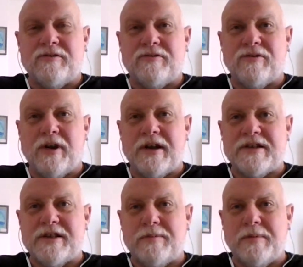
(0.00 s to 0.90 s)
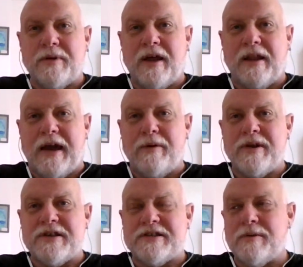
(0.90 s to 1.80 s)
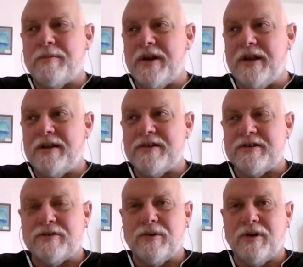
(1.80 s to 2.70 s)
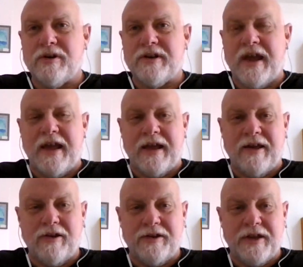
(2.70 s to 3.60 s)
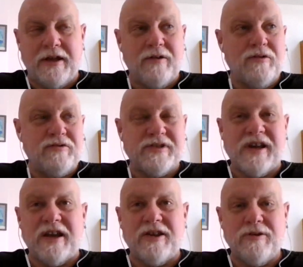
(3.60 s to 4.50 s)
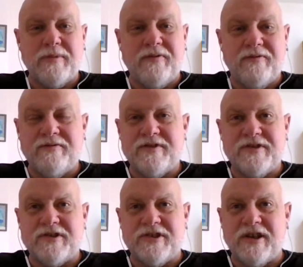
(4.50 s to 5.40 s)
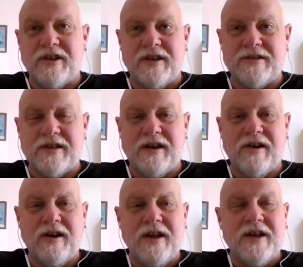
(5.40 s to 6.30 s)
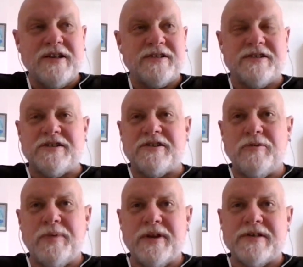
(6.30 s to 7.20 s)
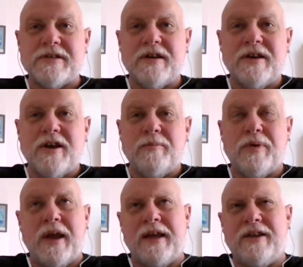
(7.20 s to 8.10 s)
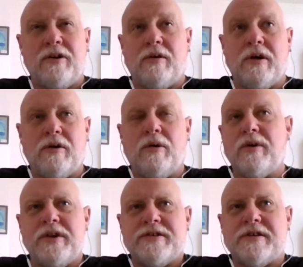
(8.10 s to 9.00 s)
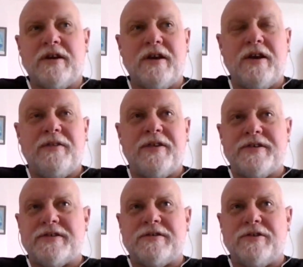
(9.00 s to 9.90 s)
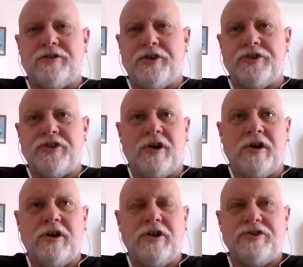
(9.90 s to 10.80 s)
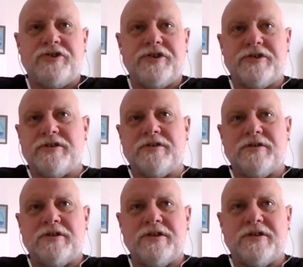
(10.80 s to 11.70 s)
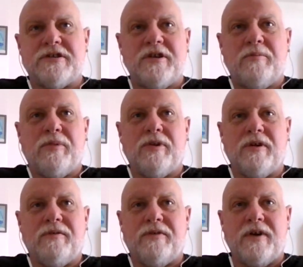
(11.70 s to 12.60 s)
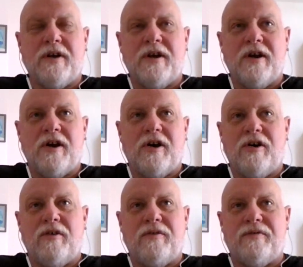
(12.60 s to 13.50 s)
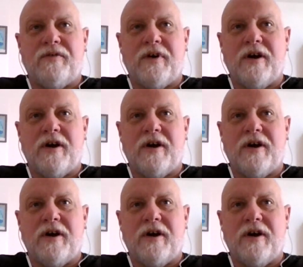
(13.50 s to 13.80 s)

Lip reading: trying to sell people, allowing someone in the store to hang out all day who's got human shit in his hair. Stupidest. But, and you know, oh, and this the judge, this symbol of